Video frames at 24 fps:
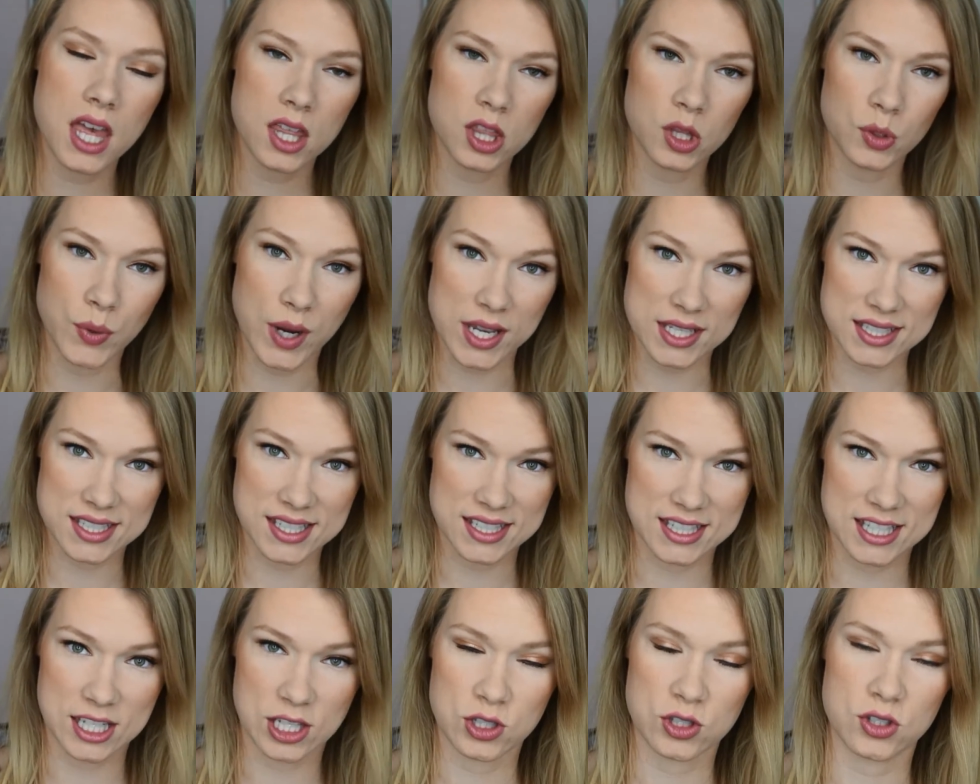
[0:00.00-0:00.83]
The rest
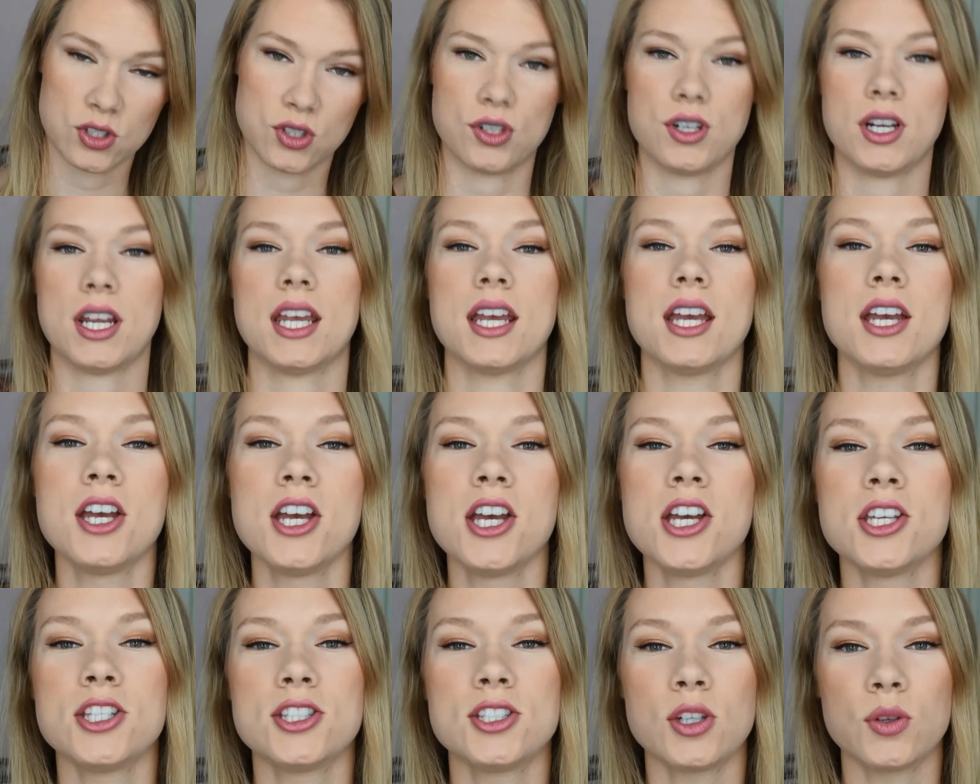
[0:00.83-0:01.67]
is history.
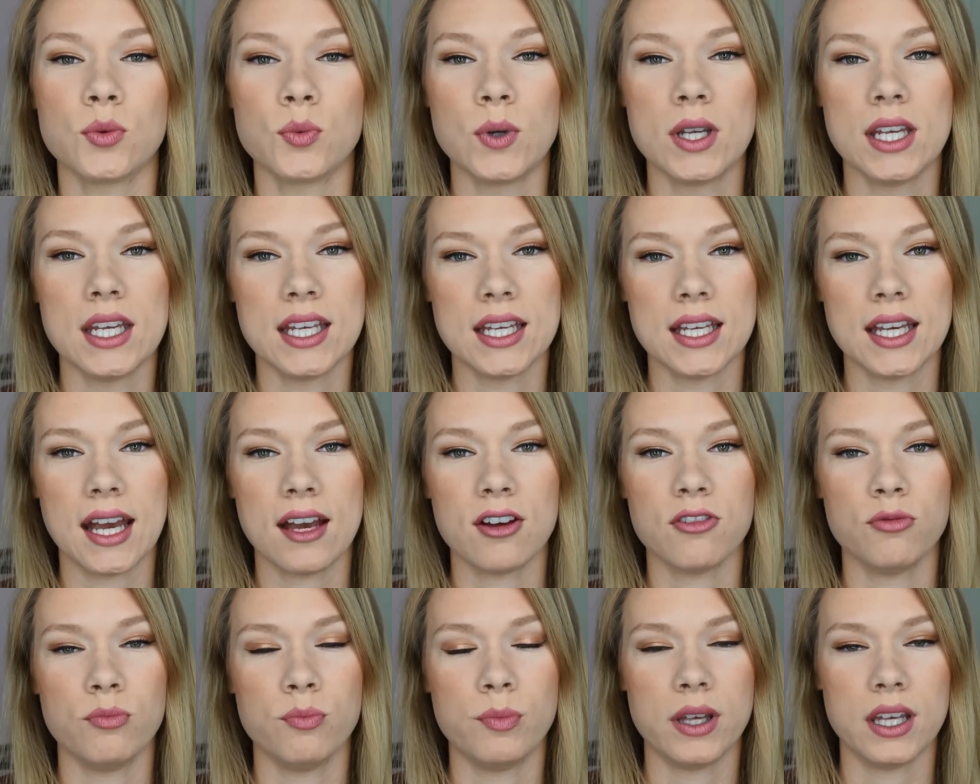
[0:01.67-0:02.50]
So we
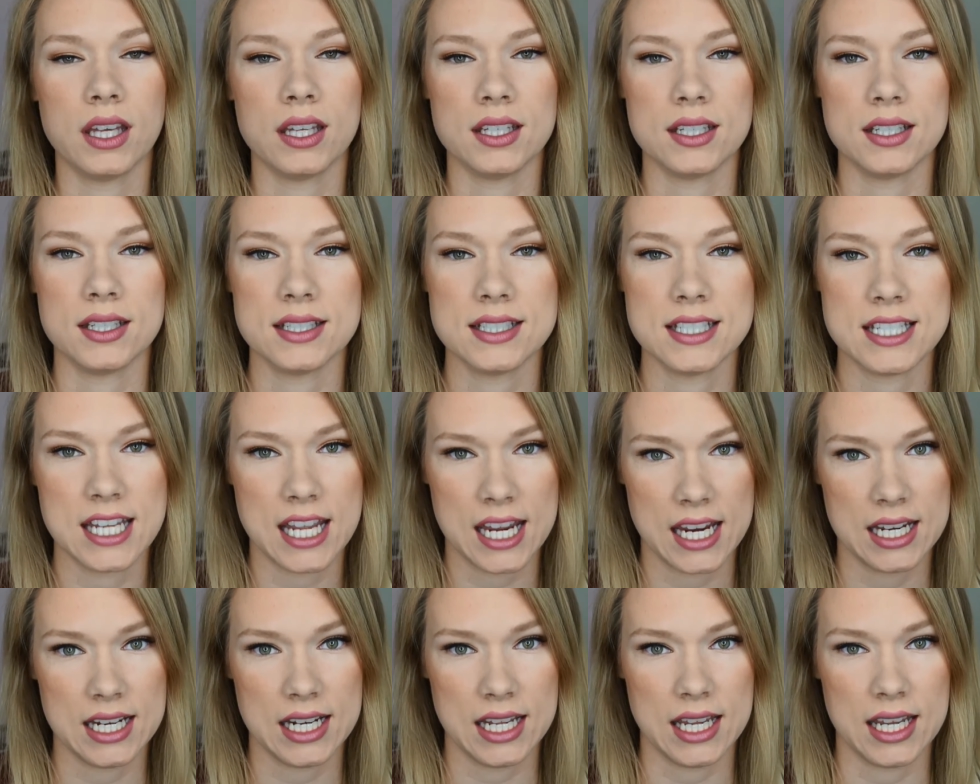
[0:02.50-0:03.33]
have been
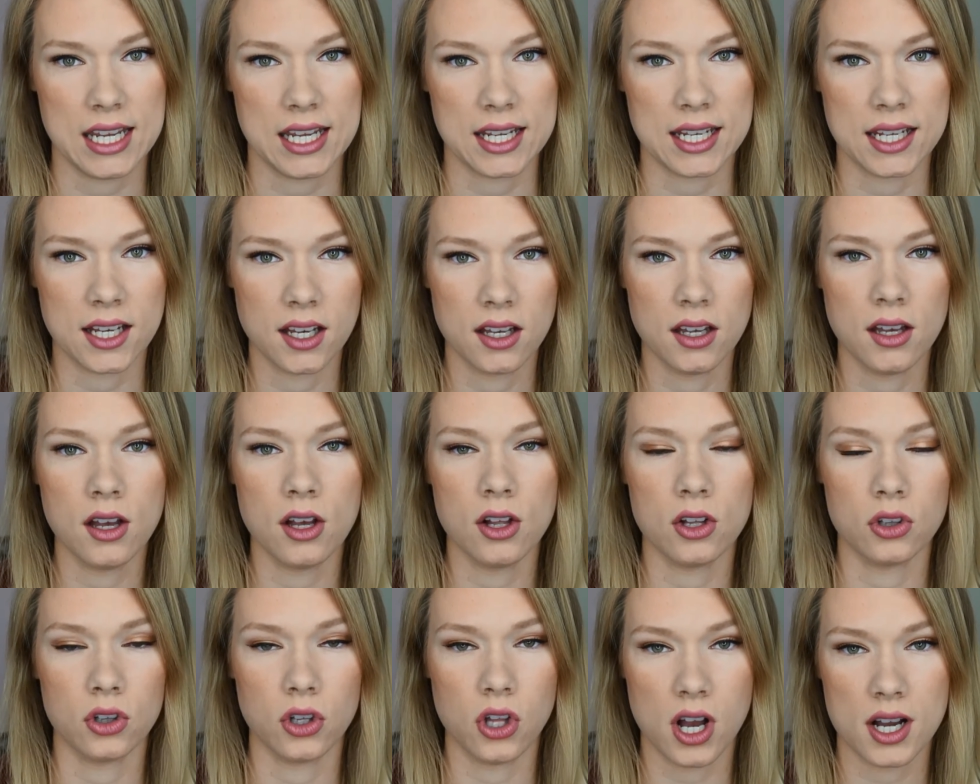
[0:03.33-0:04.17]
dating
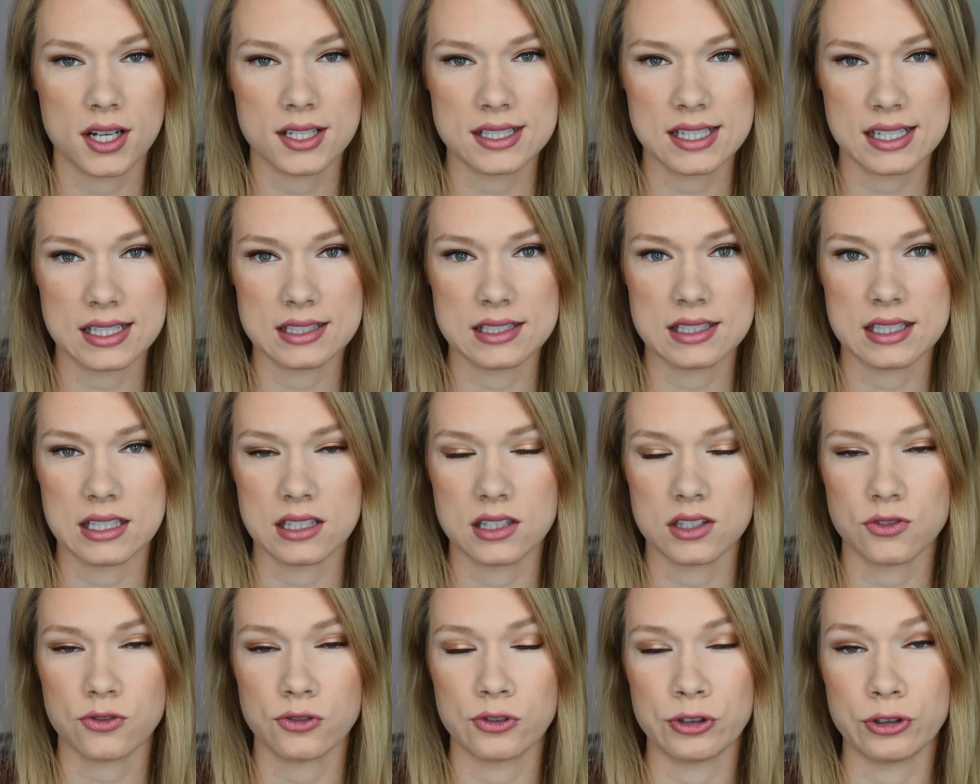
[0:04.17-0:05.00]
long
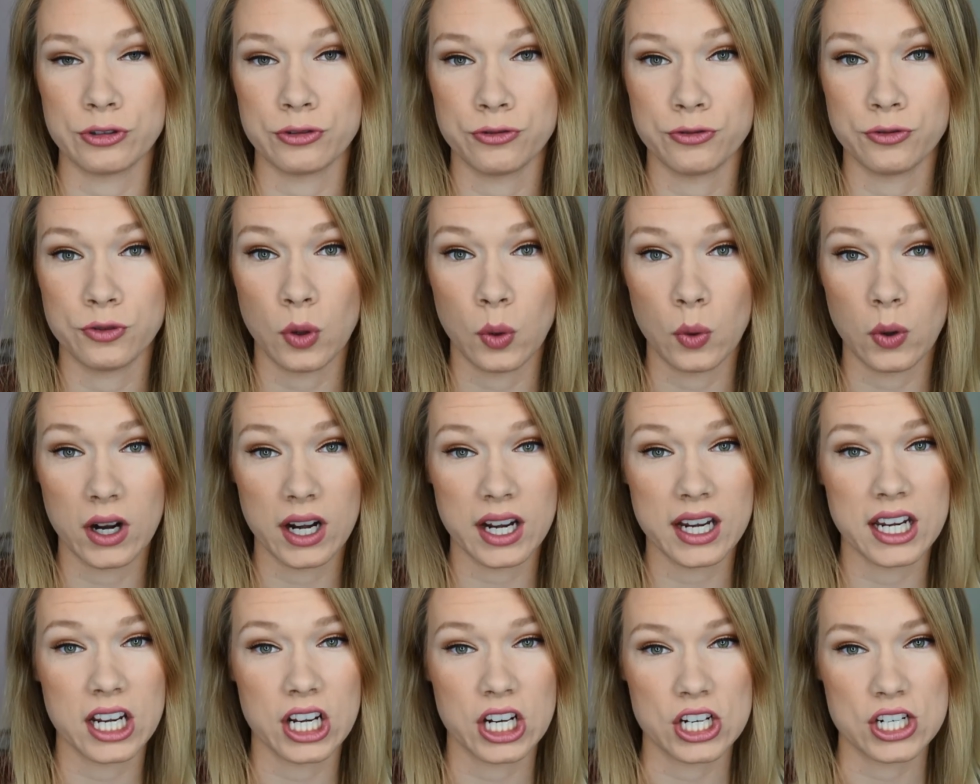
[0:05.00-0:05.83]
distance for 4
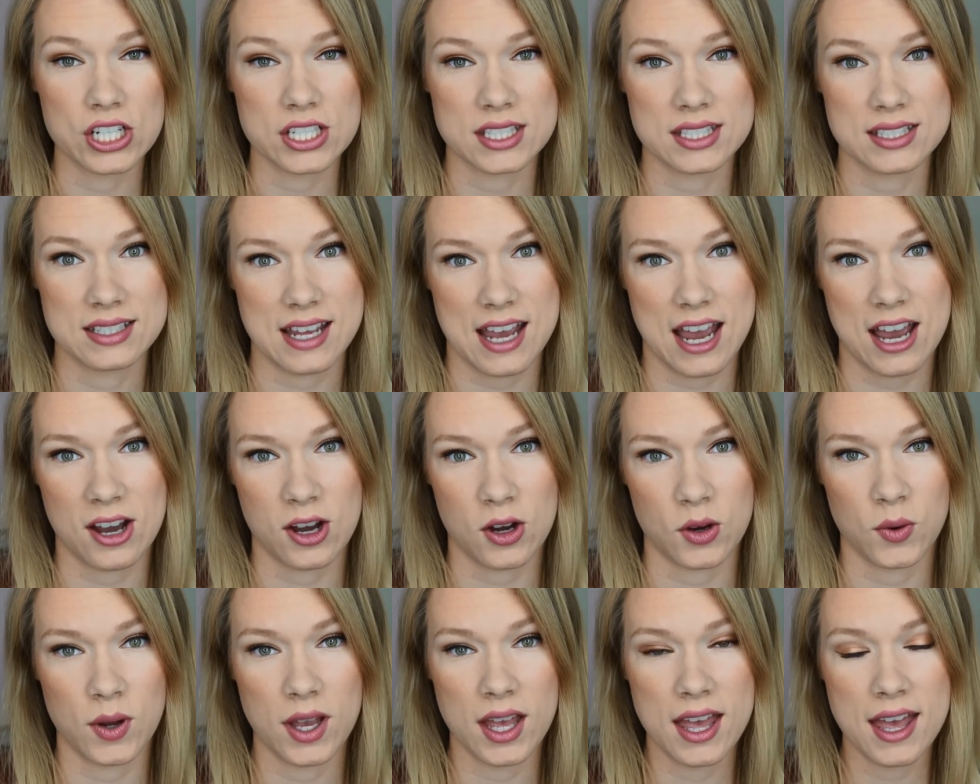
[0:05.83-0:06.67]
years
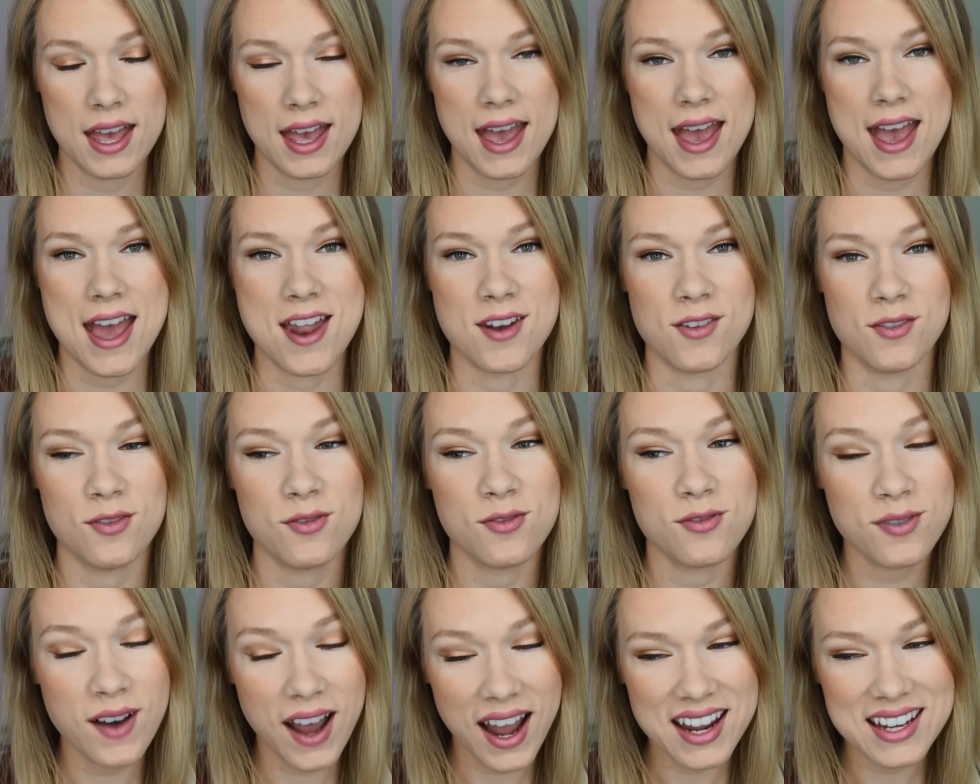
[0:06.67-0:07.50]
now, and
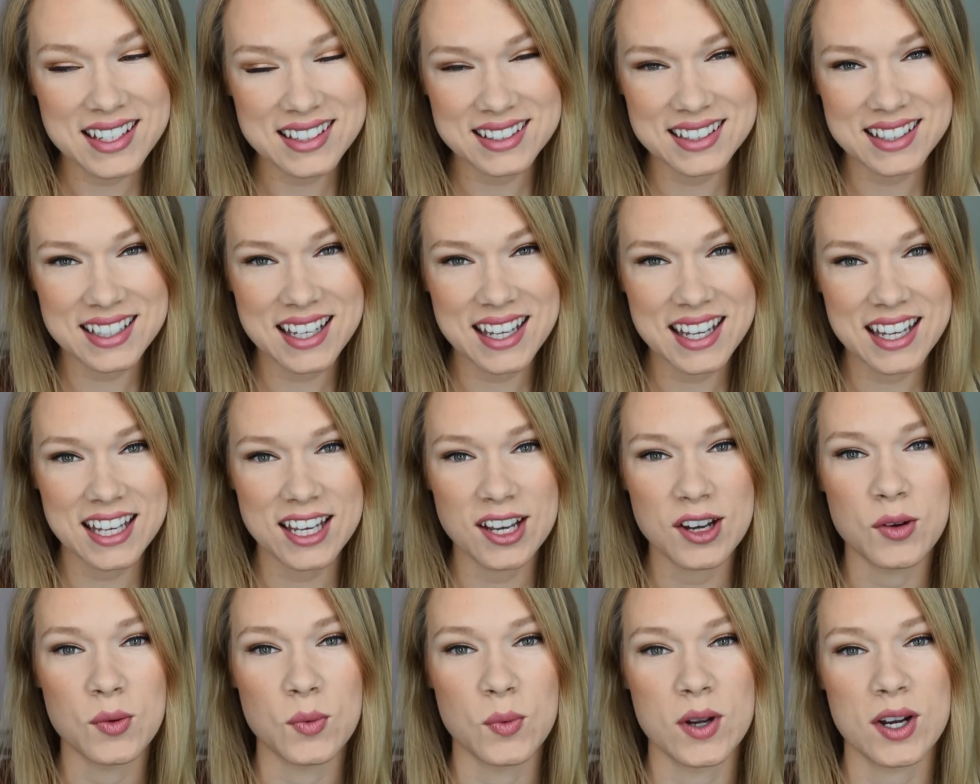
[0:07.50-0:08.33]
finally
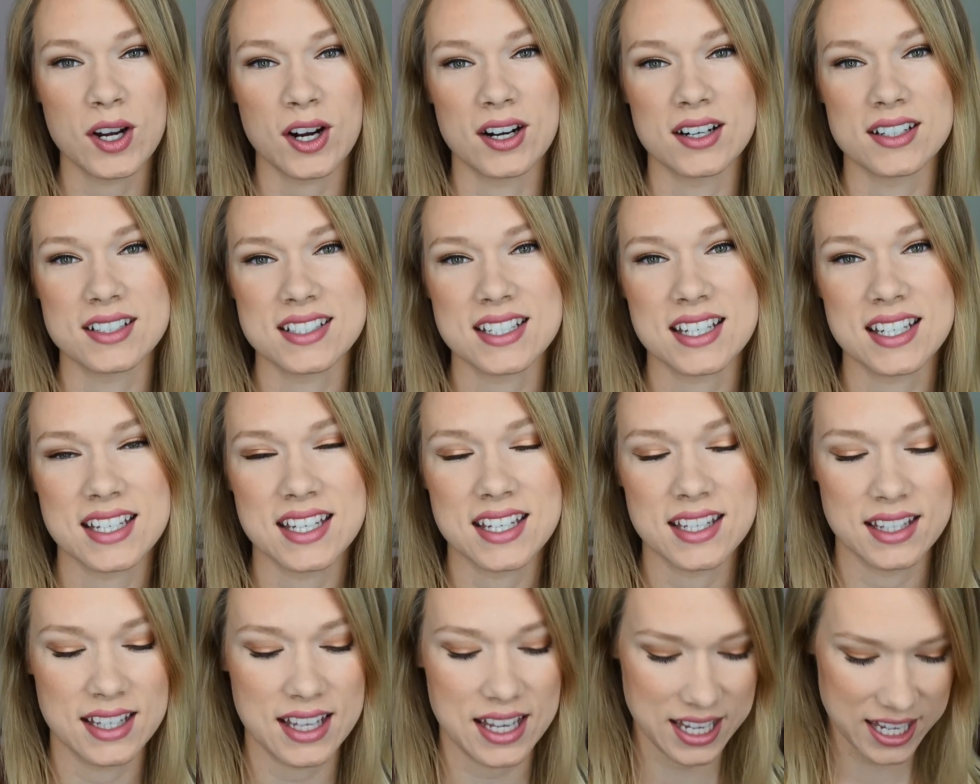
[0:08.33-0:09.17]
we are
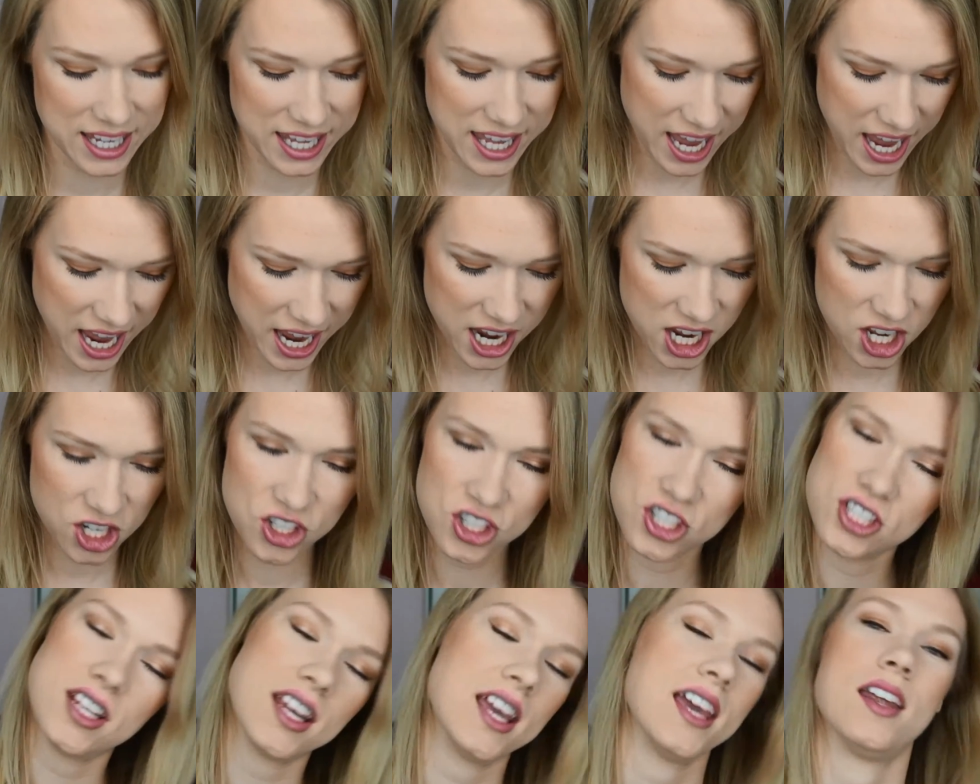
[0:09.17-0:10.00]

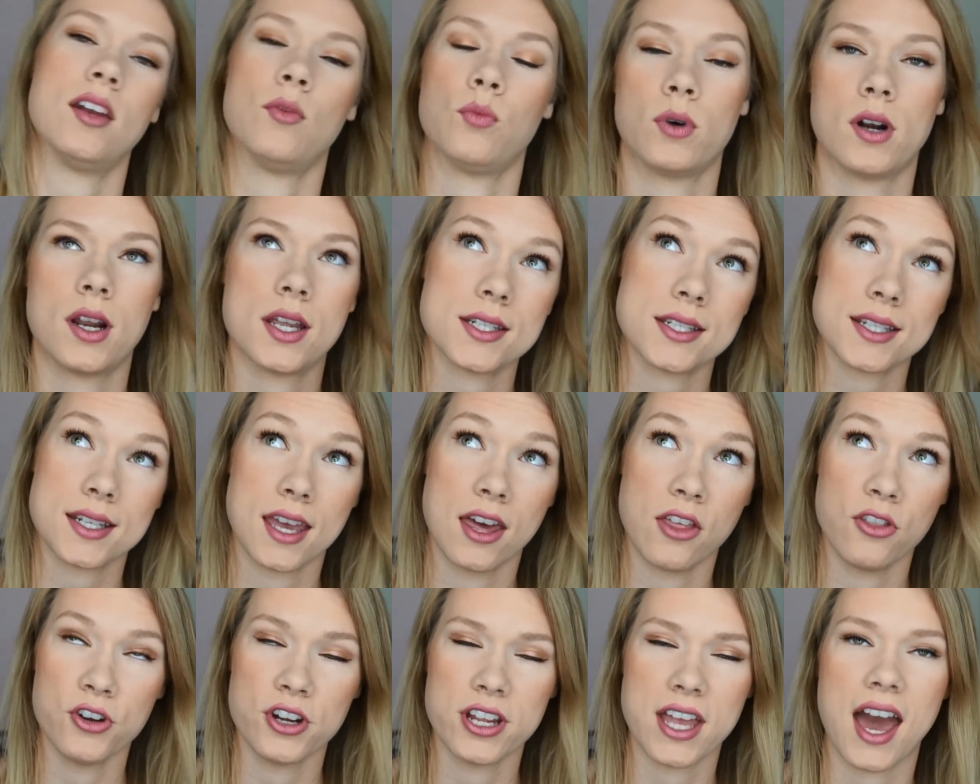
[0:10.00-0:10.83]
engaged, and we're not
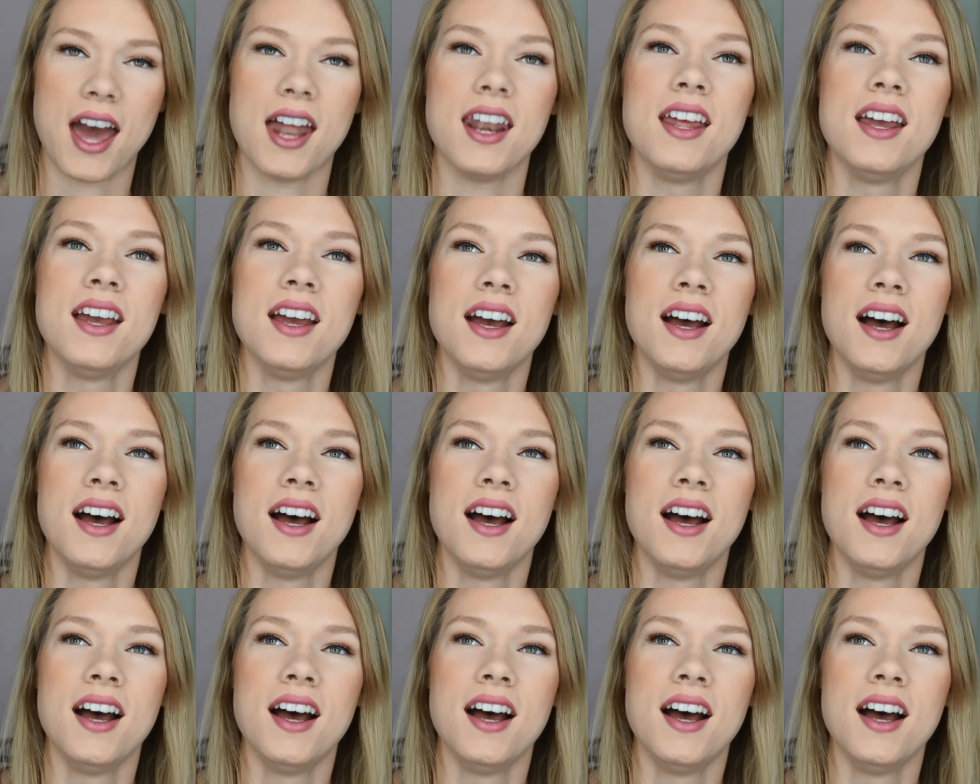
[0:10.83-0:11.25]
together yet,